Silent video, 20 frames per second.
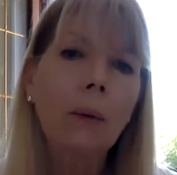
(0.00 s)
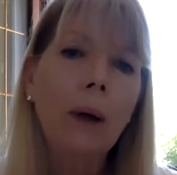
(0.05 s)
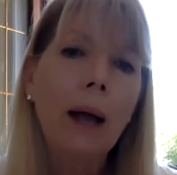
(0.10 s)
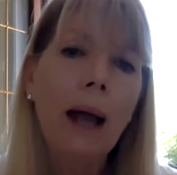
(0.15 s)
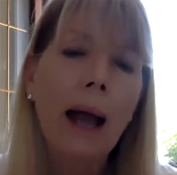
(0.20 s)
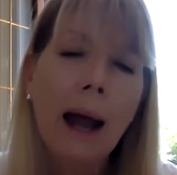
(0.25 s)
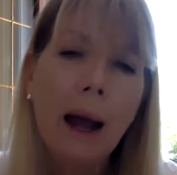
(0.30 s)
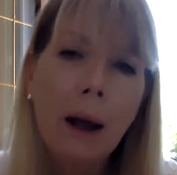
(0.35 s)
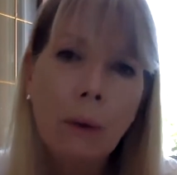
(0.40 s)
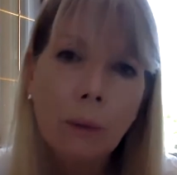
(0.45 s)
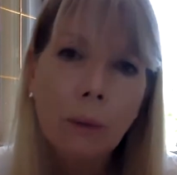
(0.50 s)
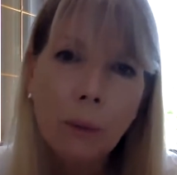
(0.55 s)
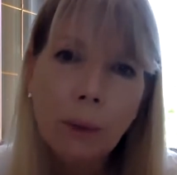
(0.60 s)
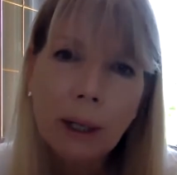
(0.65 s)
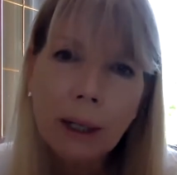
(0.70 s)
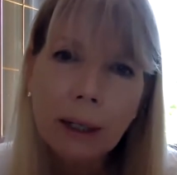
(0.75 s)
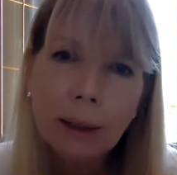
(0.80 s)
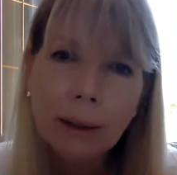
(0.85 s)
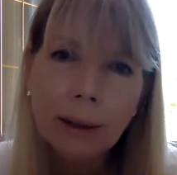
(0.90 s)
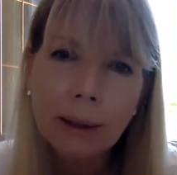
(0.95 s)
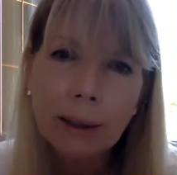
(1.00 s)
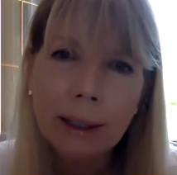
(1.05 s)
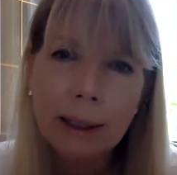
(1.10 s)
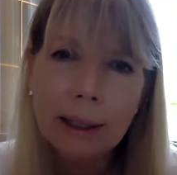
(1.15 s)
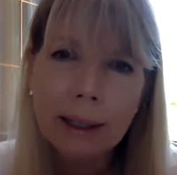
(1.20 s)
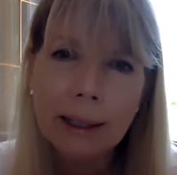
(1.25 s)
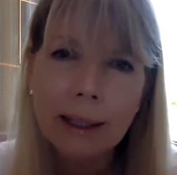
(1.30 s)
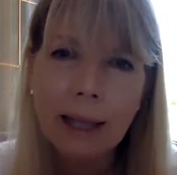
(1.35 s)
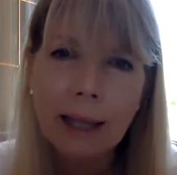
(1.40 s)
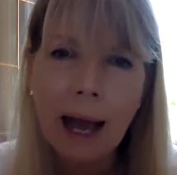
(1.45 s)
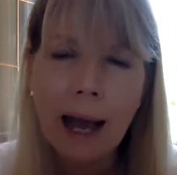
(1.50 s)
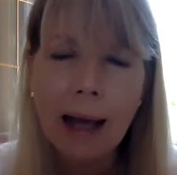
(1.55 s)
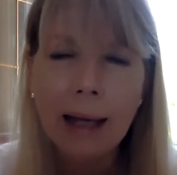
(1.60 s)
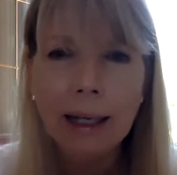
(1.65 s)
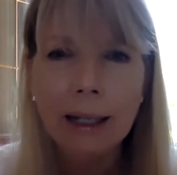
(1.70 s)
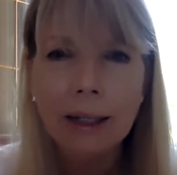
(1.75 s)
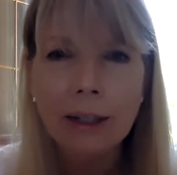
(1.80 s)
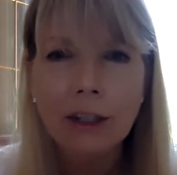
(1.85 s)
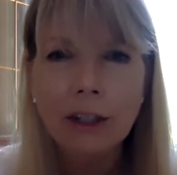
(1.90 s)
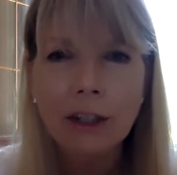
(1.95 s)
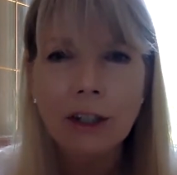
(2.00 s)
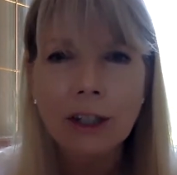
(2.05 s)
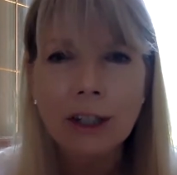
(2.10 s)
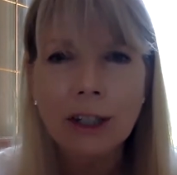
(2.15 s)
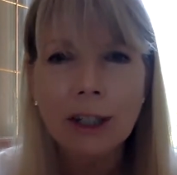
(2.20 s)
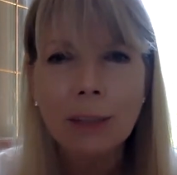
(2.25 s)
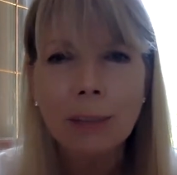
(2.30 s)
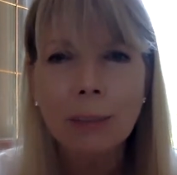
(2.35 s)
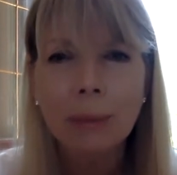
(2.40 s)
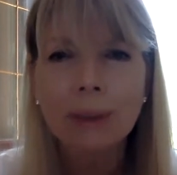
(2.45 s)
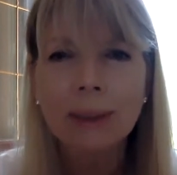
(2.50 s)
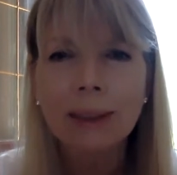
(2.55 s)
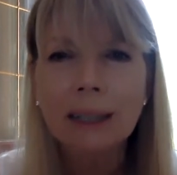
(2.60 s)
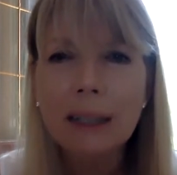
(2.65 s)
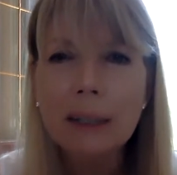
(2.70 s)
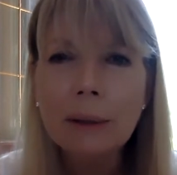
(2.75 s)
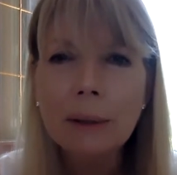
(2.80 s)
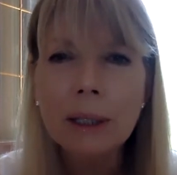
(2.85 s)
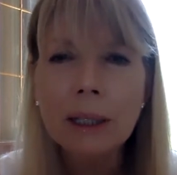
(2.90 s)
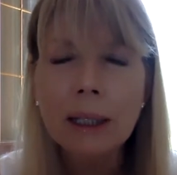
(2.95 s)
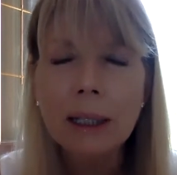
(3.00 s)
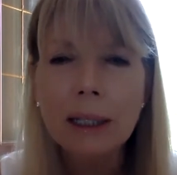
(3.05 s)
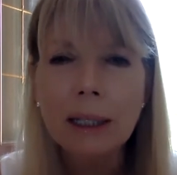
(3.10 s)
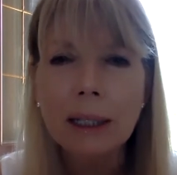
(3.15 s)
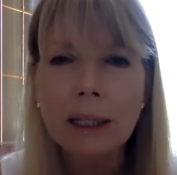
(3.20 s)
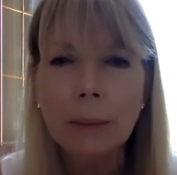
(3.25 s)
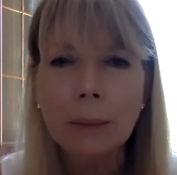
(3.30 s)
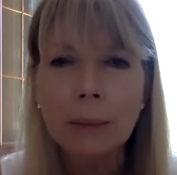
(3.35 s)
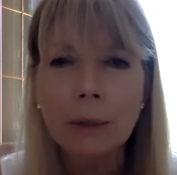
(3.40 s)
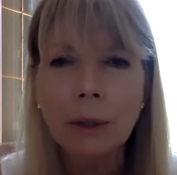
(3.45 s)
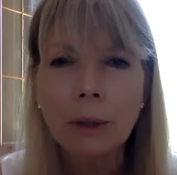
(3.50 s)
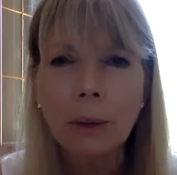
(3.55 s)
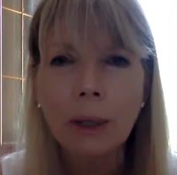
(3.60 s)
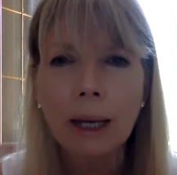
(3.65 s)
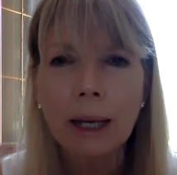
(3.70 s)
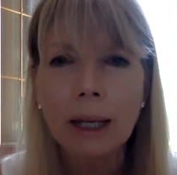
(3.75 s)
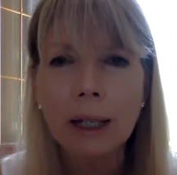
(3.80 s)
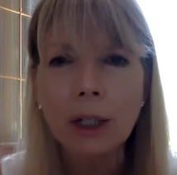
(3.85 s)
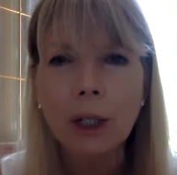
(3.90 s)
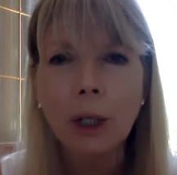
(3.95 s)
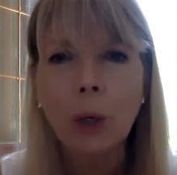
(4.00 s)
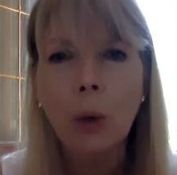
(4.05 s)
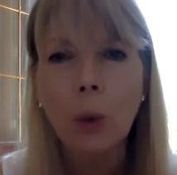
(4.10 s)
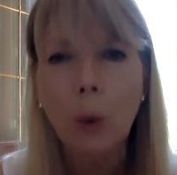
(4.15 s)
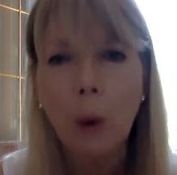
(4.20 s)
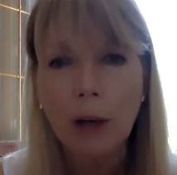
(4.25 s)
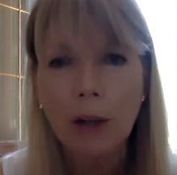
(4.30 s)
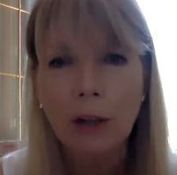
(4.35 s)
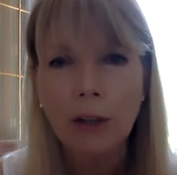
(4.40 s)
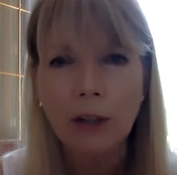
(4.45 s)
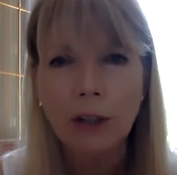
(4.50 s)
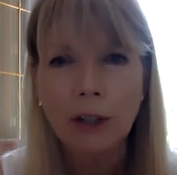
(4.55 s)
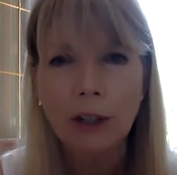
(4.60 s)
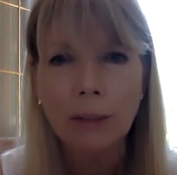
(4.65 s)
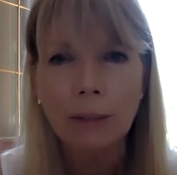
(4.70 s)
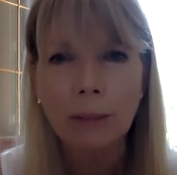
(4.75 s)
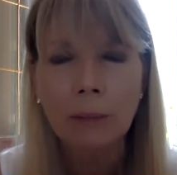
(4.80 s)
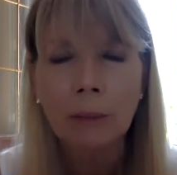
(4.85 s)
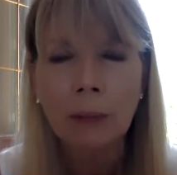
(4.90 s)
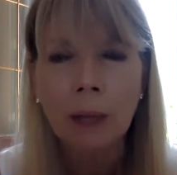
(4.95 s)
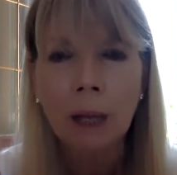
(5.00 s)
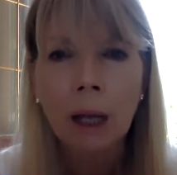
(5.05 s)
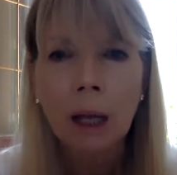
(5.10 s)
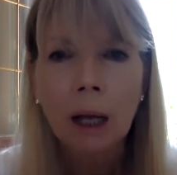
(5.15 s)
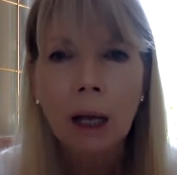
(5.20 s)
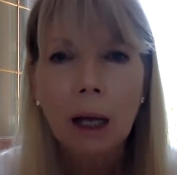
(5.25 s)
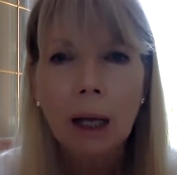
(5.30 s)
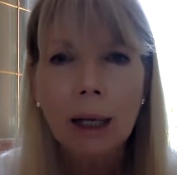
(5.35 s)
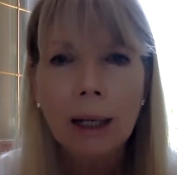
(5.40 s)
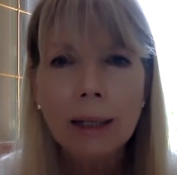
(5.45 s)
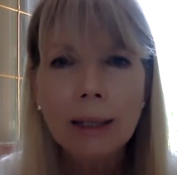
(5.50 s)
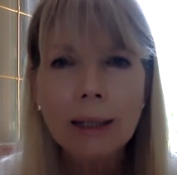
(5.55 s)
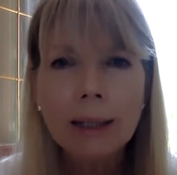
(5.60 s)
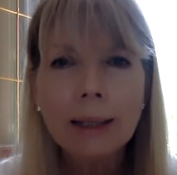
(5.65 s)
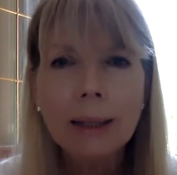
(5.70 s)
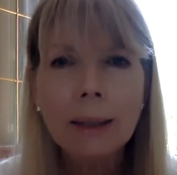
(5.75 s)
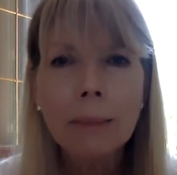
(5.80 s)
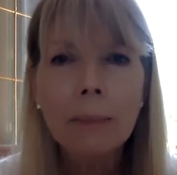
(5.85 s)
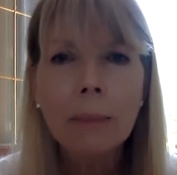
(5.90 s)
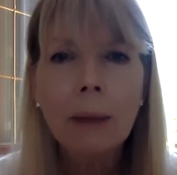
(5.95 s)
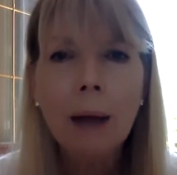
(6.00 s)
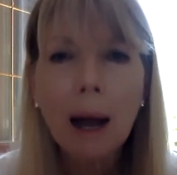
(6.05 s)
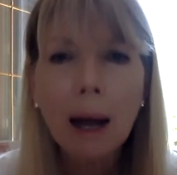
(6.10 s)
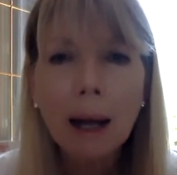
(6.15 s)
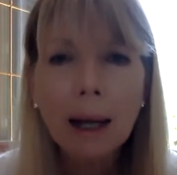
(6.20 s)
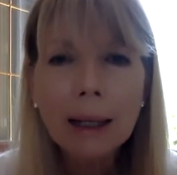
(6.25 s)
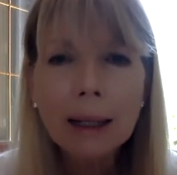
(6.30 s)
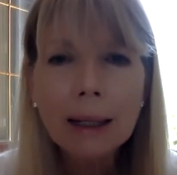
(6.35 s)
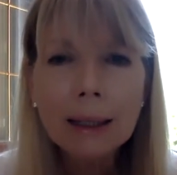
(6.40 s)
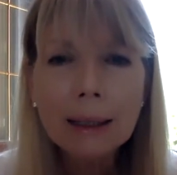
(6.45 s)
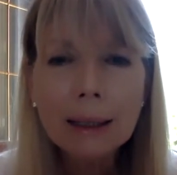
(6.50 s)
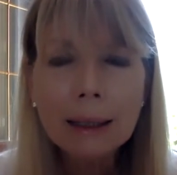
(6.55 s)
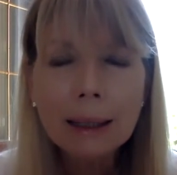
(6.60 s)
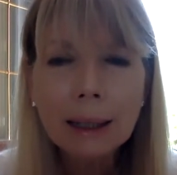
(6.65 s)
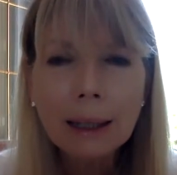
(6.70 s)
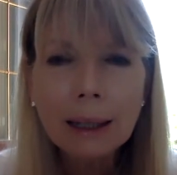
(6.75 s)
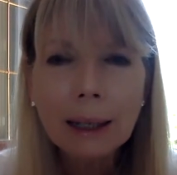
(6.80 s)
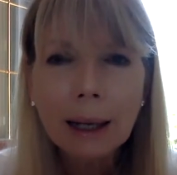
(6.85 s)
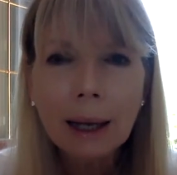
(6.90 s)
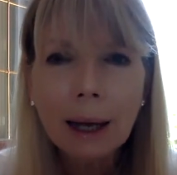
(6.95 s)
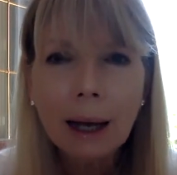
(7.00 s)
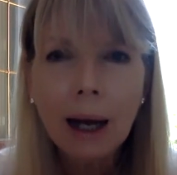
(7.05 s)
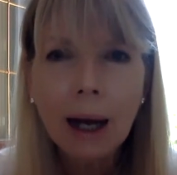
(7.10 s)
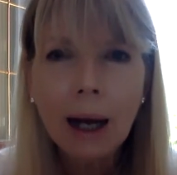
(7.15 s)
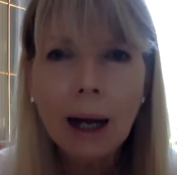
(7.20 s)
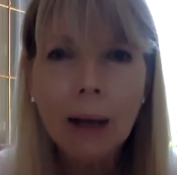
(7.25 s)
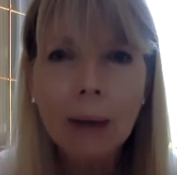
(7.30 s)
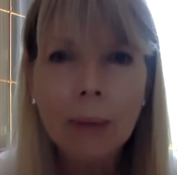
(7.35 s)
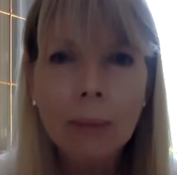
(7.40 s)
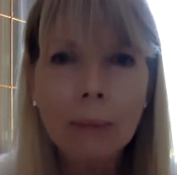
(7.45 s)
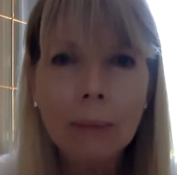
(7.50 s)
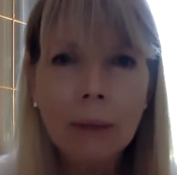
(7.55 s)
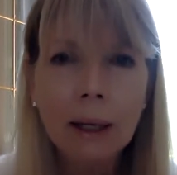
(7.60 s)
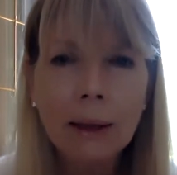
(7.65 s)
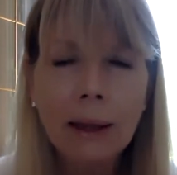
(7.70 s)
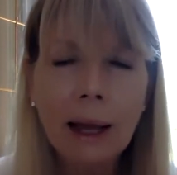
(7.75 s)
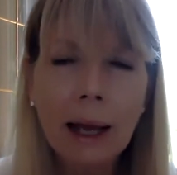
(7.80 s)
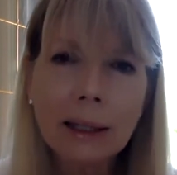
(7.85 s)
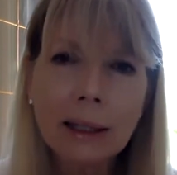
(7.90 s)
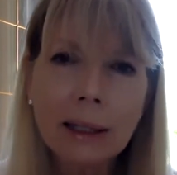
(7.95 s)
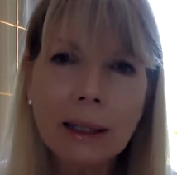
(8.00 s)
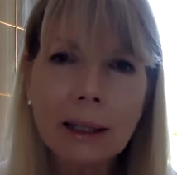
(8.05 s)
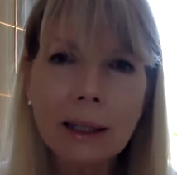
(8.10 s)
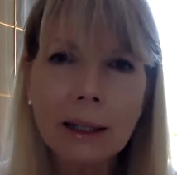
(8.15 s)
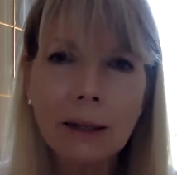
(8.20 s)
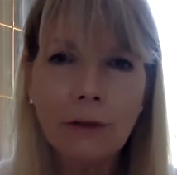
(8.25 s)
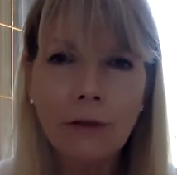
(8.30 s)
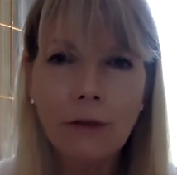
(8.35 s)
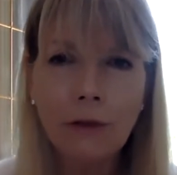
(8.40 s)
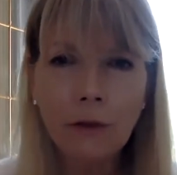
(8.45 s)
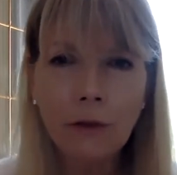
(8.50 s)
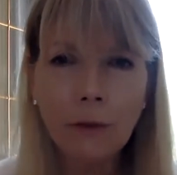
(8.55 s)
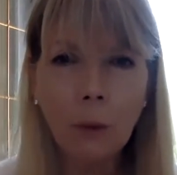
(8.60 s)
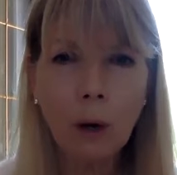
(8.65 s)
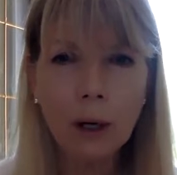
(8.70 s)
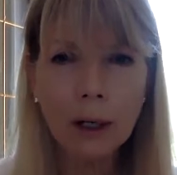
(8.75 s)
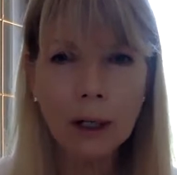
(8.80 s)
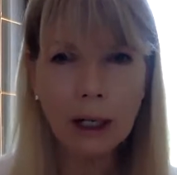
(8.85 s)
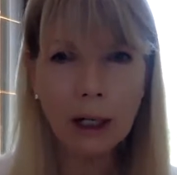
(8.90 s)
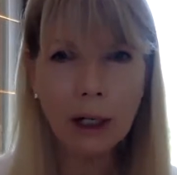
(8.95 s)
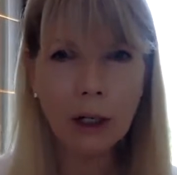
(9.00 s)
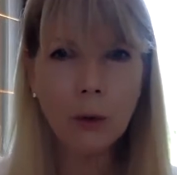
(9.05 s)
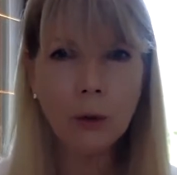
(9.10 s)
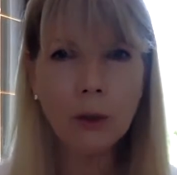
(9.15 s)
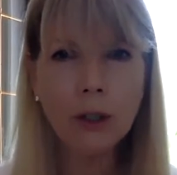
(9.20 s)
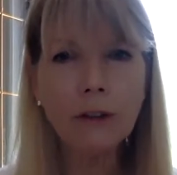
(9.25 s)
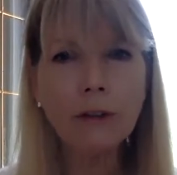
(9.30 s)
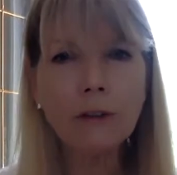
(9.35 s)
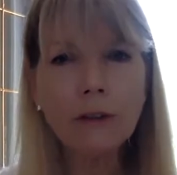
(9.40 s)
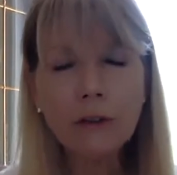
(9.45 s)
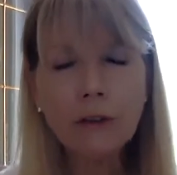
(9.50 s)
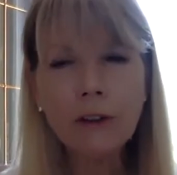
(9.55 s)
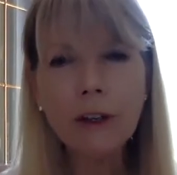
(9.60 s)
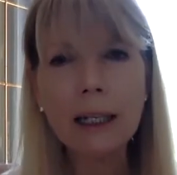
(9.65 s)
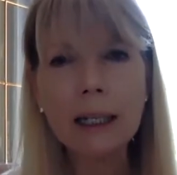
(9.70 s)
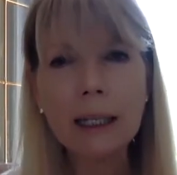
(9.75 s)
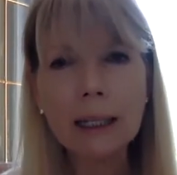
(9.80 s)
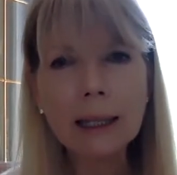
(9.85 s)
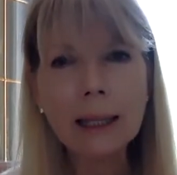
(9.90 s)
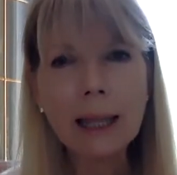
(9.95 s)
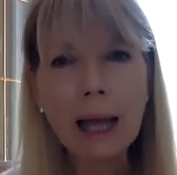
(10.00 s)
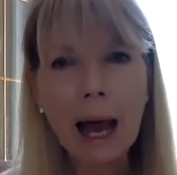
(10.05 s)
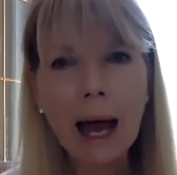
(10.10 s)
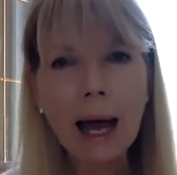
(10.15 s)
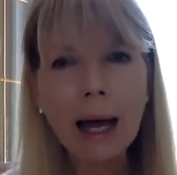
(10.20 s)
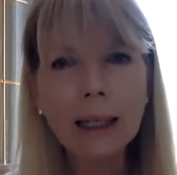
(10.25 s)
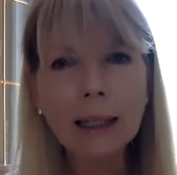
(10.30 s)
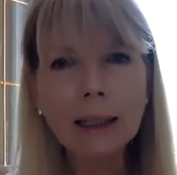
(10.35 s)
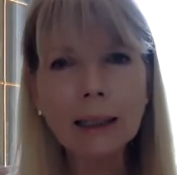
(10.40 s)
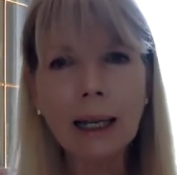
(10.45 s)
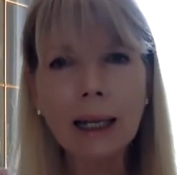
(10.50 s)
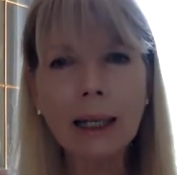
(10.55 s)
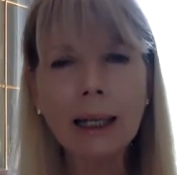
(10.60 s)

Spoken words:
how real is that? It's just a belief system. So again, to question, is it the mind that's wanting you to feed that?